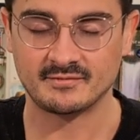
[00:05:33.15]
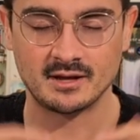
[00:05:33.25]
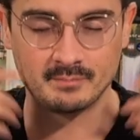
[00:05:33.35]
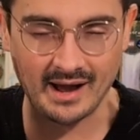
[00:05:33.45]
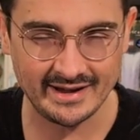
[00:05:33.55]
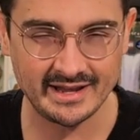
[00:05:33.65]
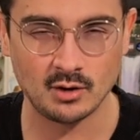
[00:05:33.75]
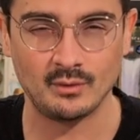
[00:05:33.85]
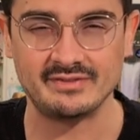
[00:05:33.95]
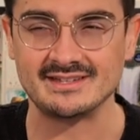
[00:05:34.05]
combining
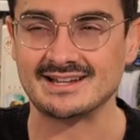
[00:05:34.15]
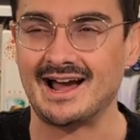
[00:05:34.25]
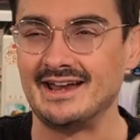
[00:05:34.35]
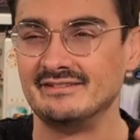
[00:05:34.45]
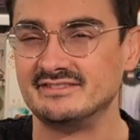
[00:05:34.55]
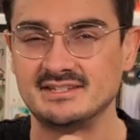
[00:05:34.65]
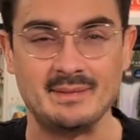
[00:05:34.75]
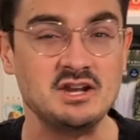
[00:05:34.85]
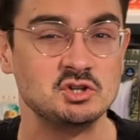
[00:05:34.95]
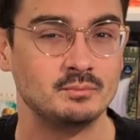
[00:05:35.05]
it with this kind of
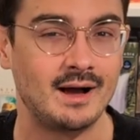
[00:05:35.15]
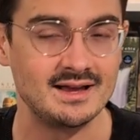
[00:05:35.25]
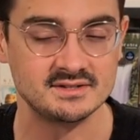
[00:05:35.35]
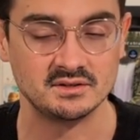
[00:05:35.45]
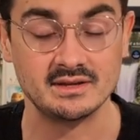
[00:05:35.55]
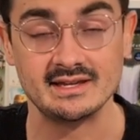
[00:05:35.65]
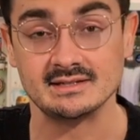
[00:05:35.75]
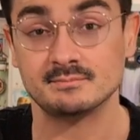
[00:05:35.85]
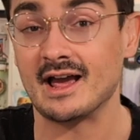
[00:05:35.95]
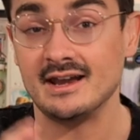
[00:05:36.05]
spatial puzzle
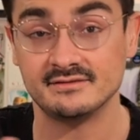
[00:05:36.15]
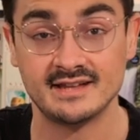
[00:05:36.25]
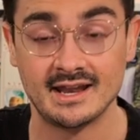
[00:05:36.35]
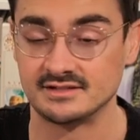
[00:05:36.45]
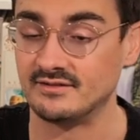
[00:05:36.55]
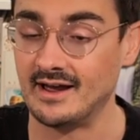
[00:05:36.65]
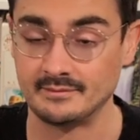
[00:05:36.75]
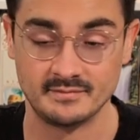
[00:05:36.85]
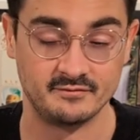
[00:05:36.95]
is kind of satisfying.